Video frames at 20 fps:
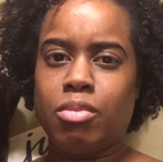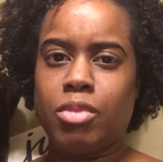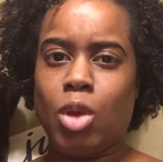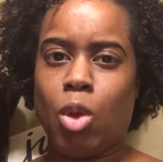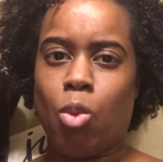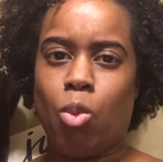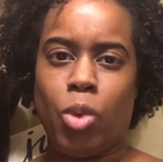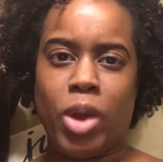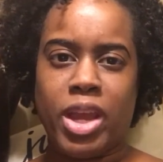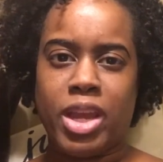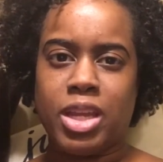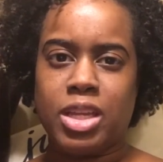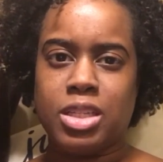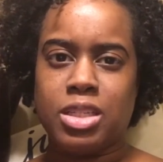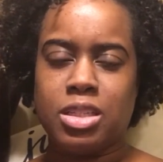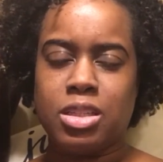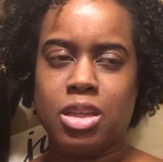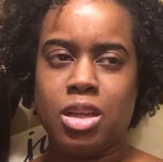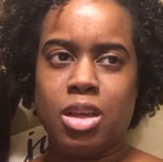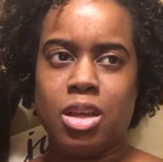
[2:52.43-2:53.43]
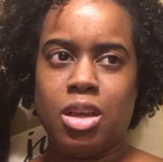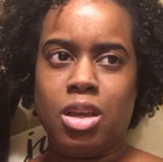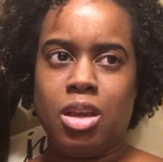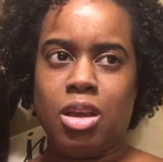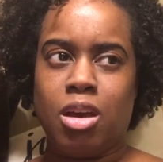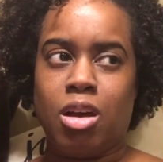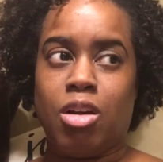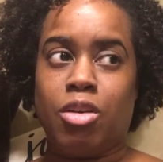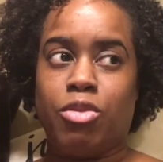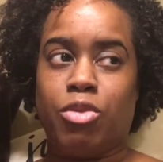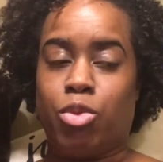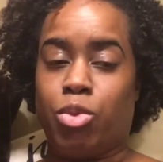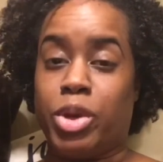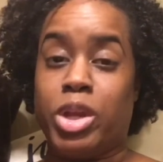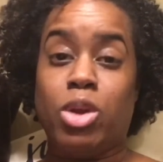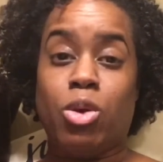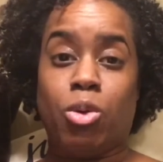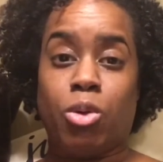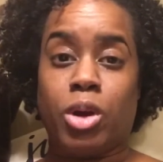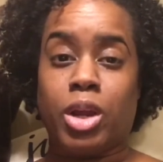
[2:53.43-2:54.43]
ways of
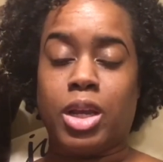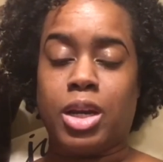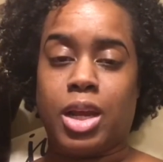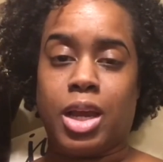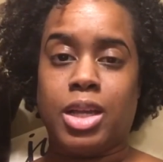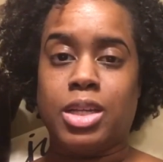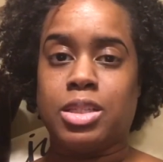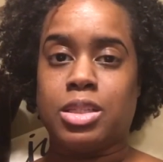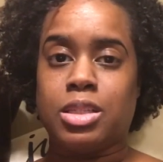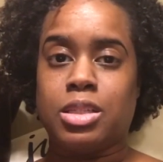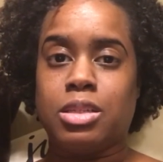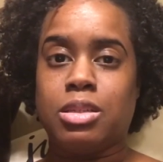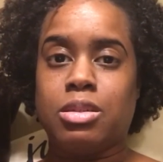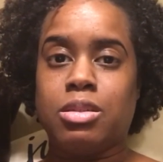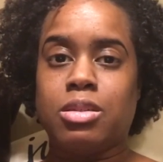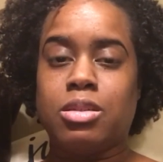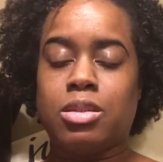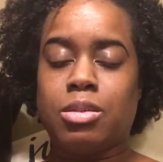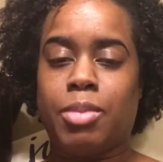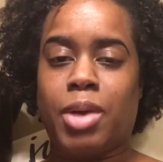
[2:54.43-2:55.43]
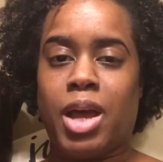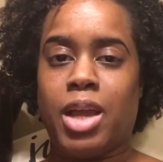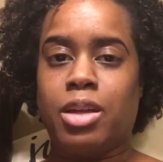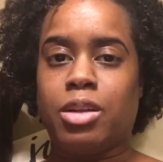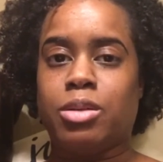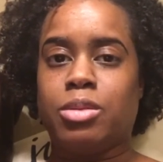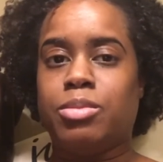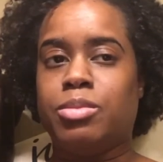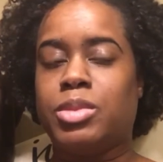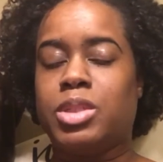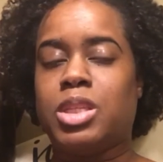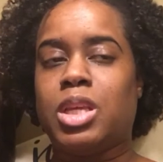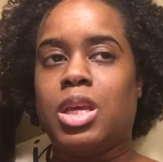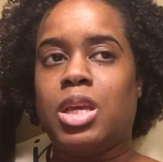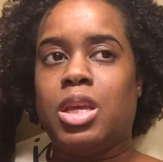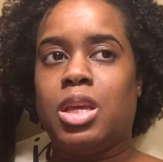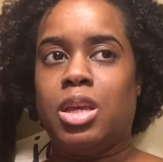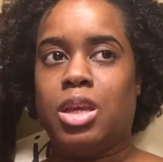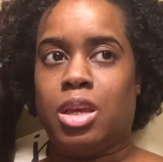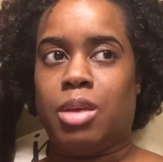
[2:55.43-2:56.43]
reorganizing some items
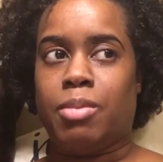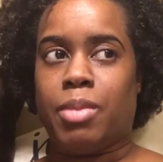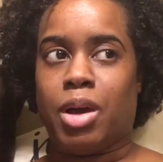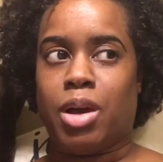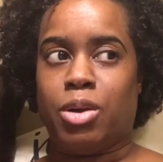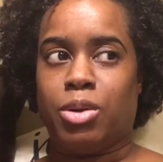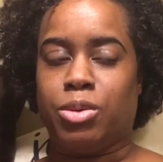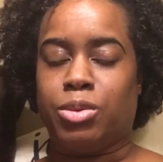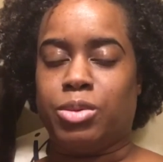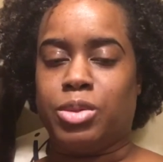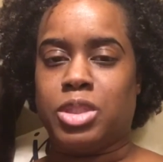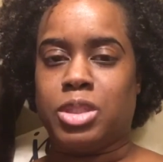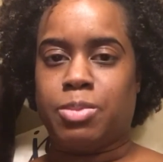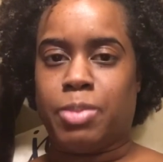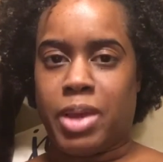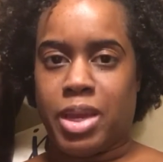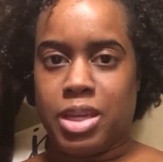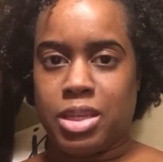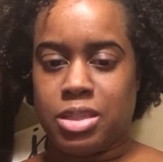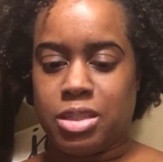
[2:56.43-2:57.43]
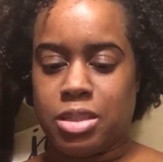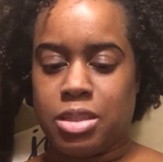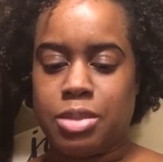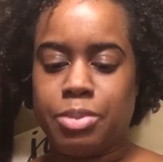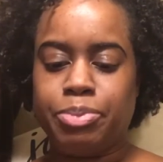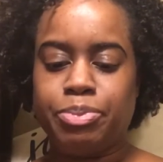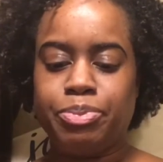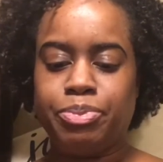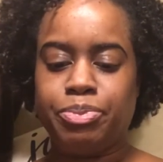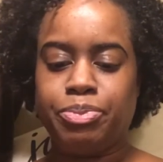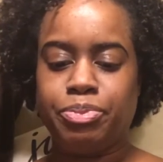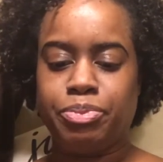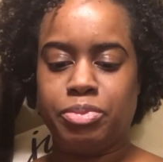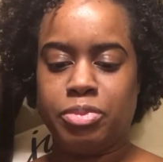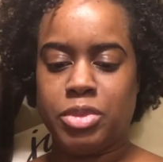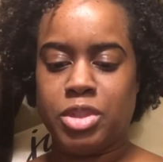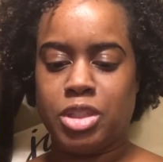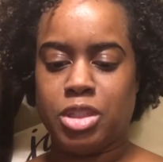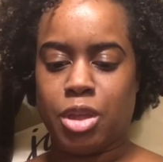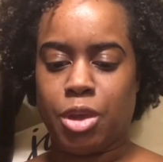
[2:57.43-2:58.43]
in my own space.
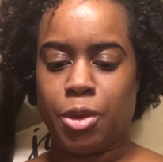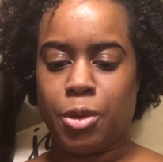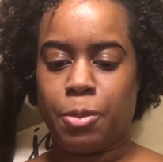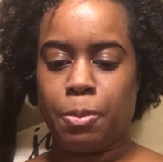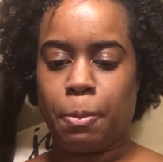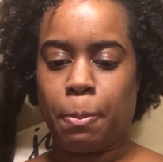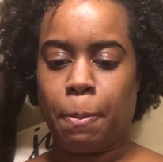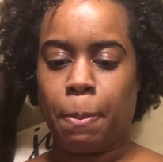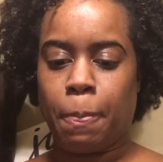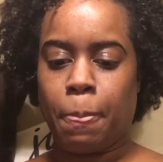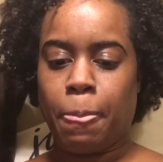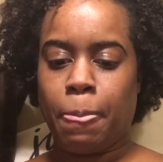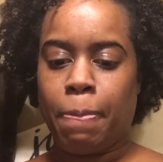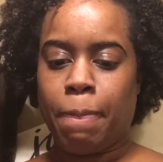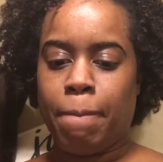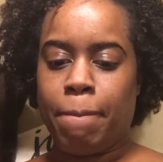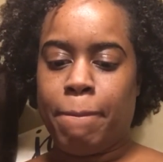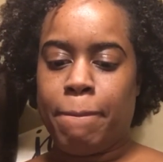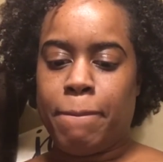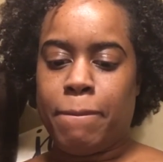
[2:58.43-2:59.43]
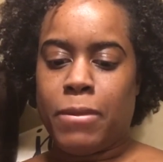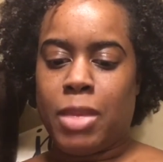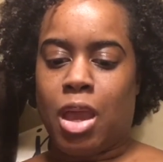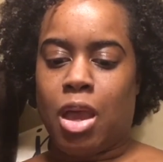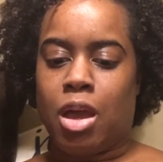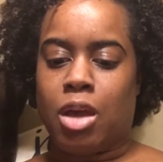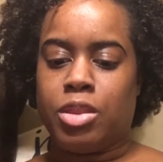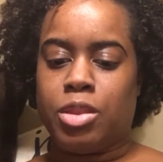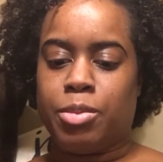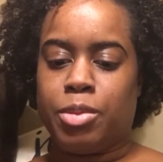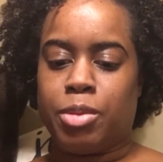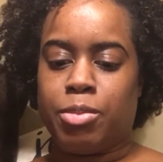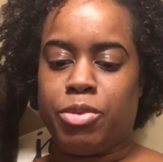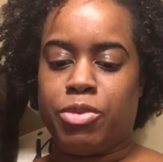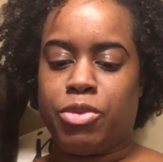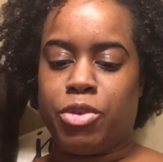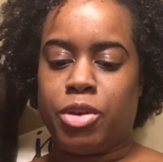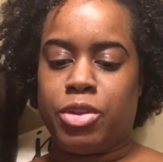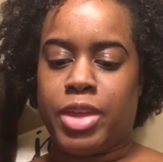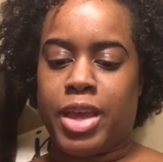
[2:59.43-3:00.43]
So the book
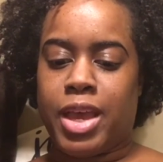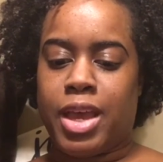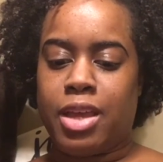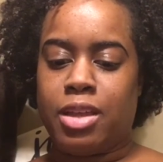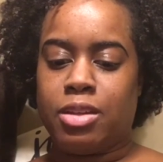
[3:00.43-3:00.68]
before that,